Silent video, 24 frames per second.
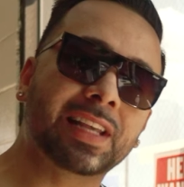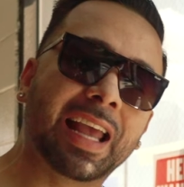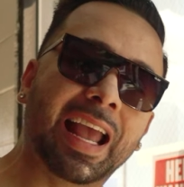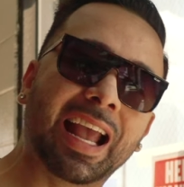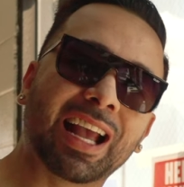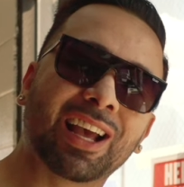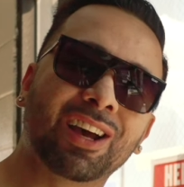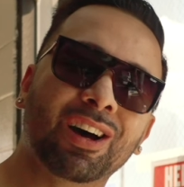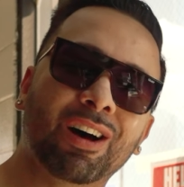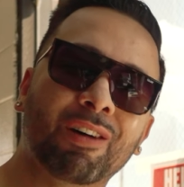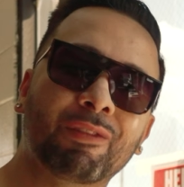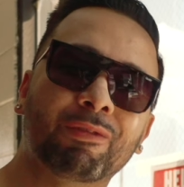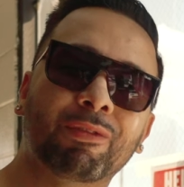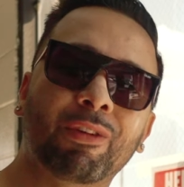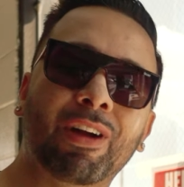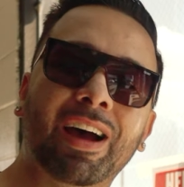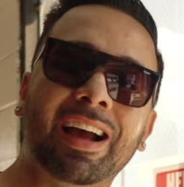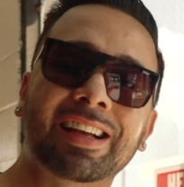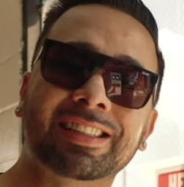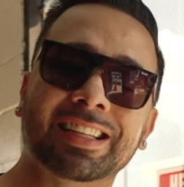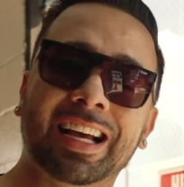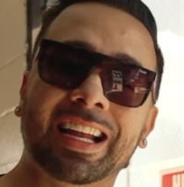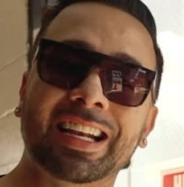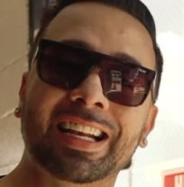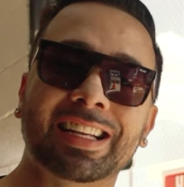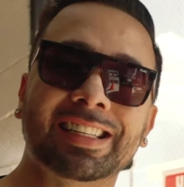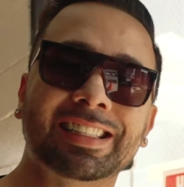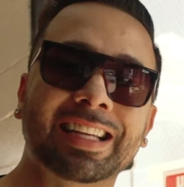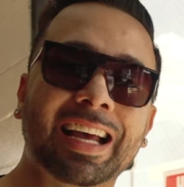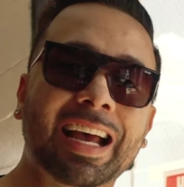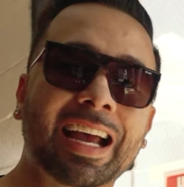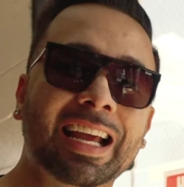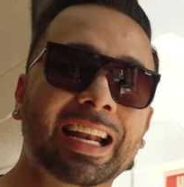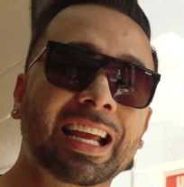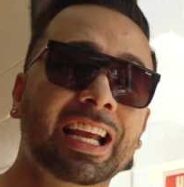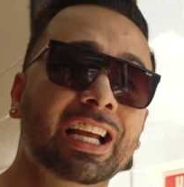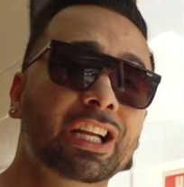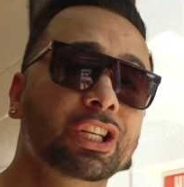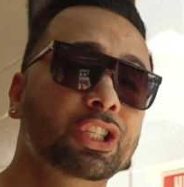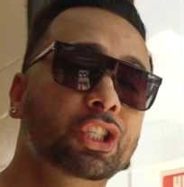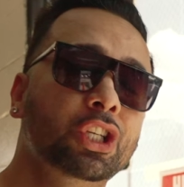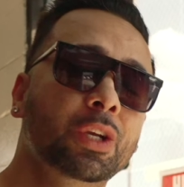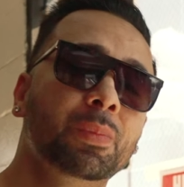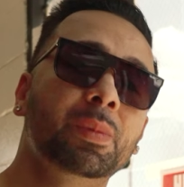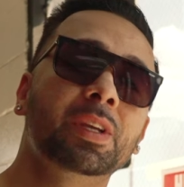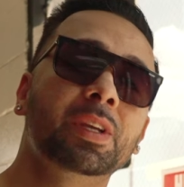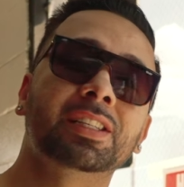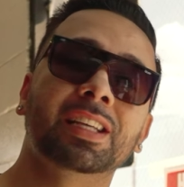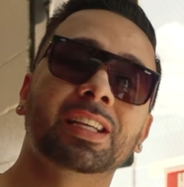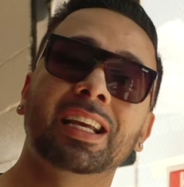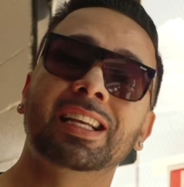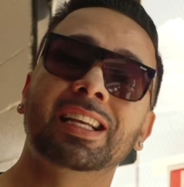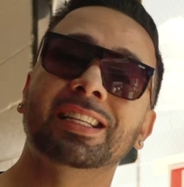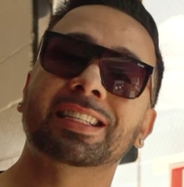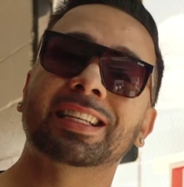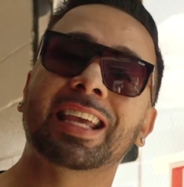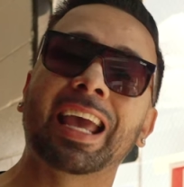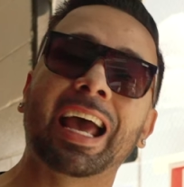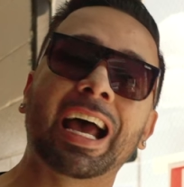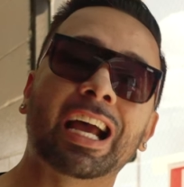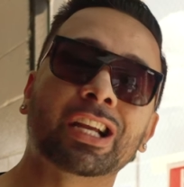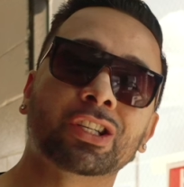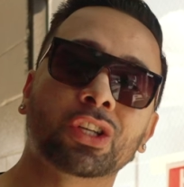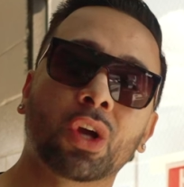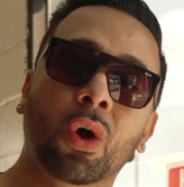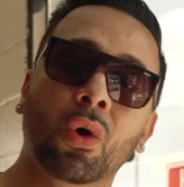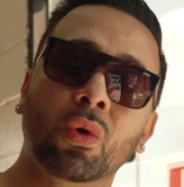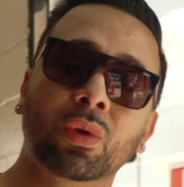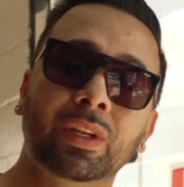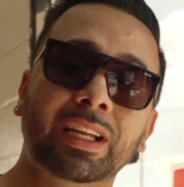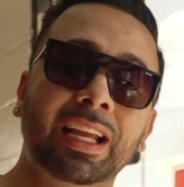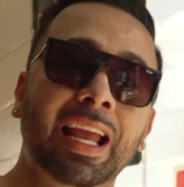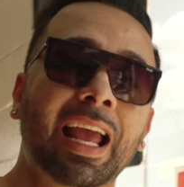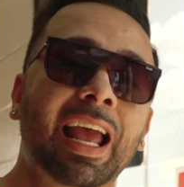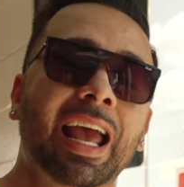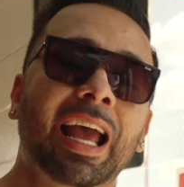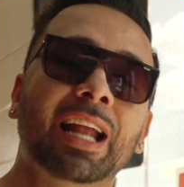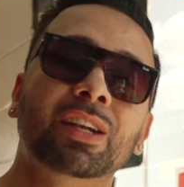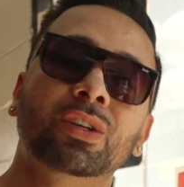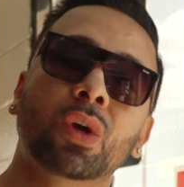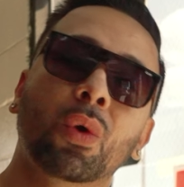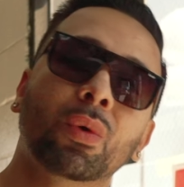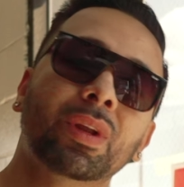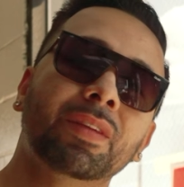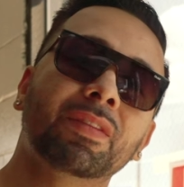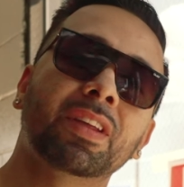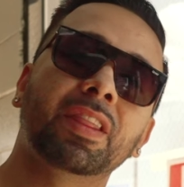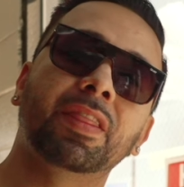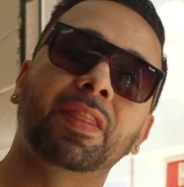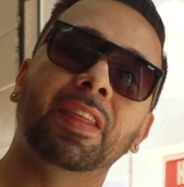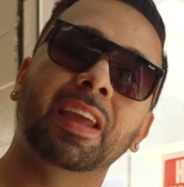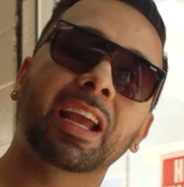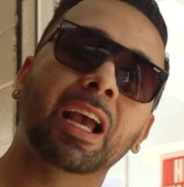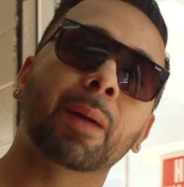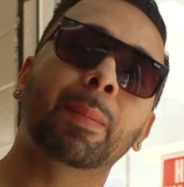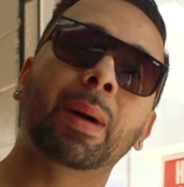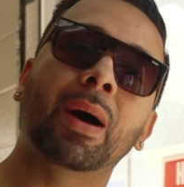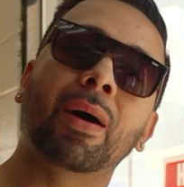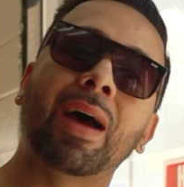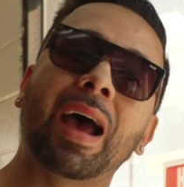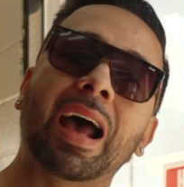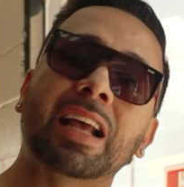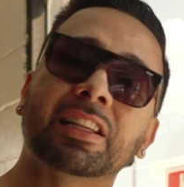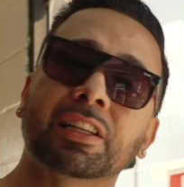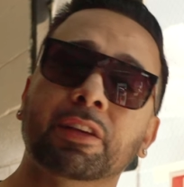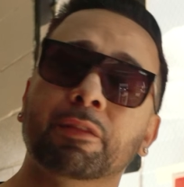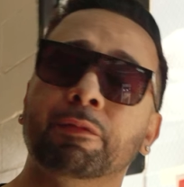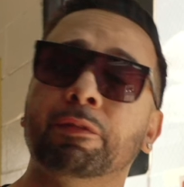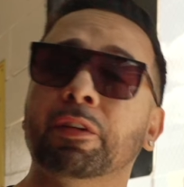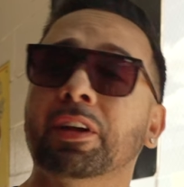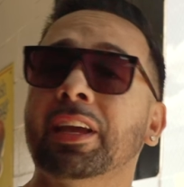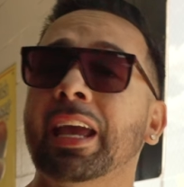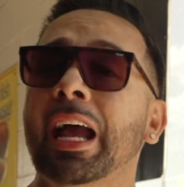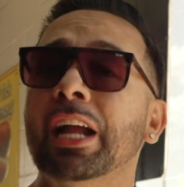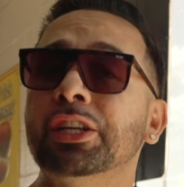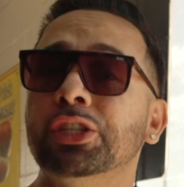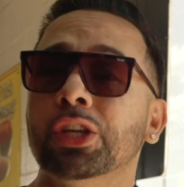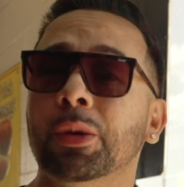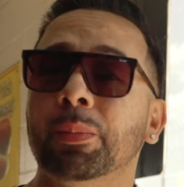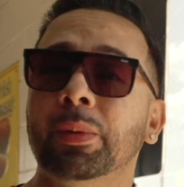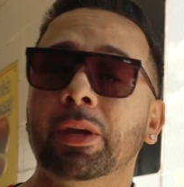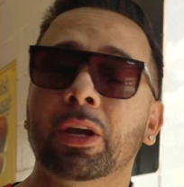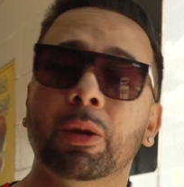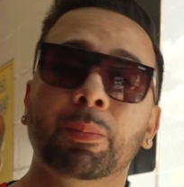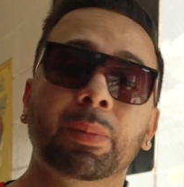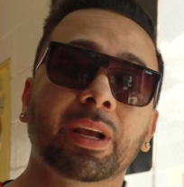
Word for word: hand cut fries on the side. Jimmy's is cash only. And don't even think about asking for ketchup here